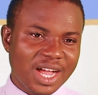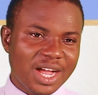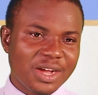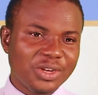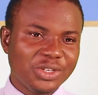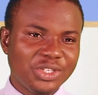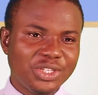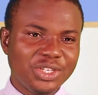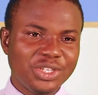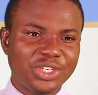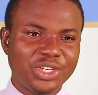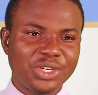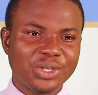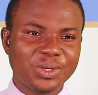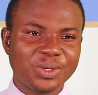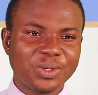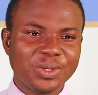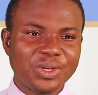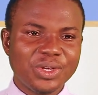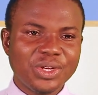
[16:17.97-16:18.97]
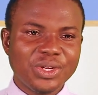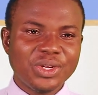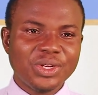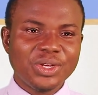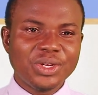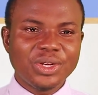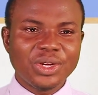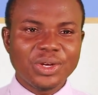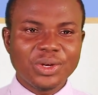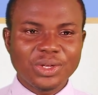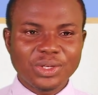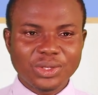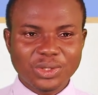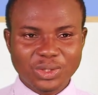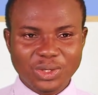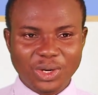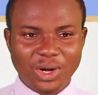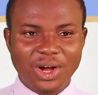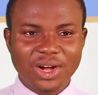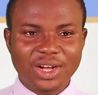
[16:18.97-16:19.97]
How should you
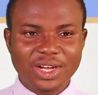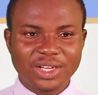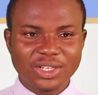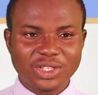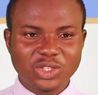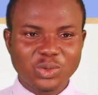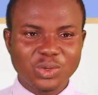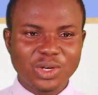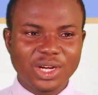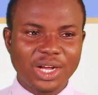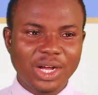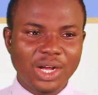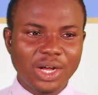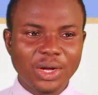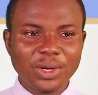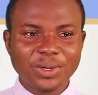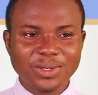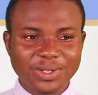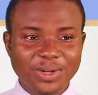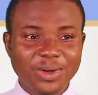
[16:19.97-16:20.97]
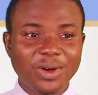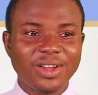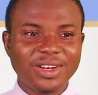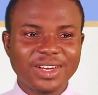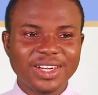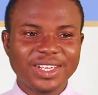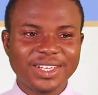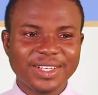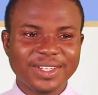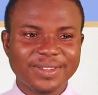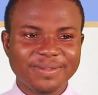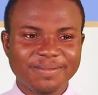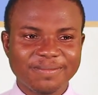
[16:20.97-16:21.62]
talk to a host caller?